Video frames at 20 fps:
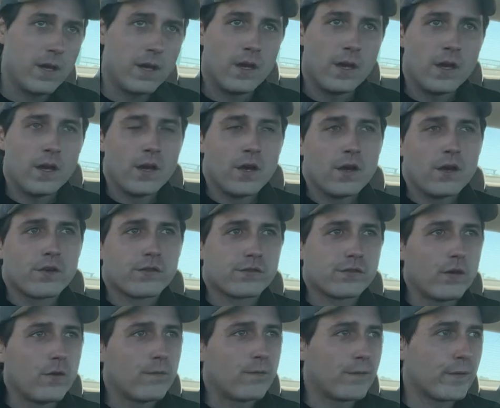Yeah.
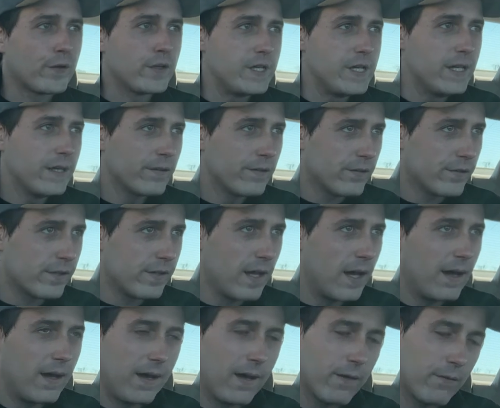So for years,
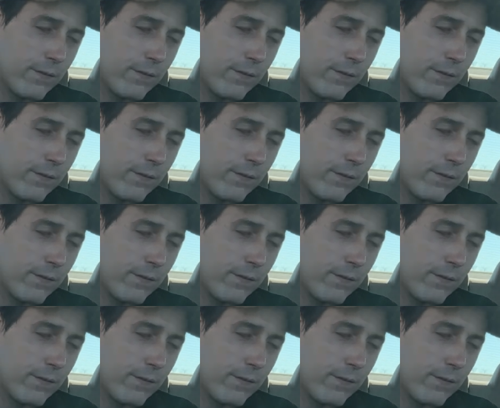I,